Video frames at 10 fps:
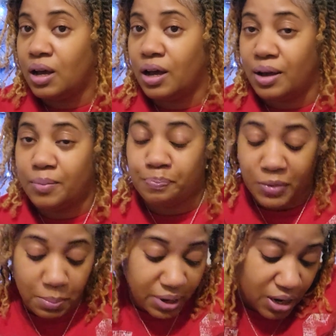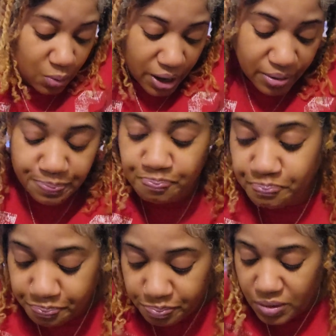Um, but anyway,
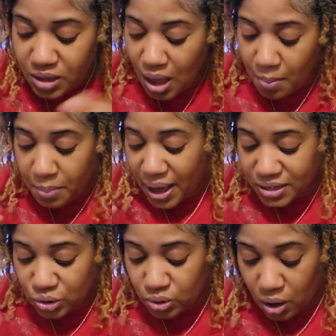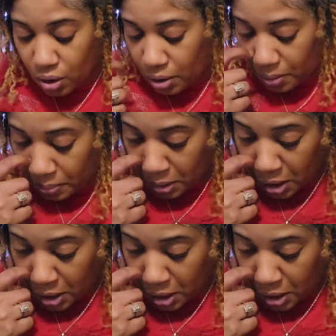back to the haul.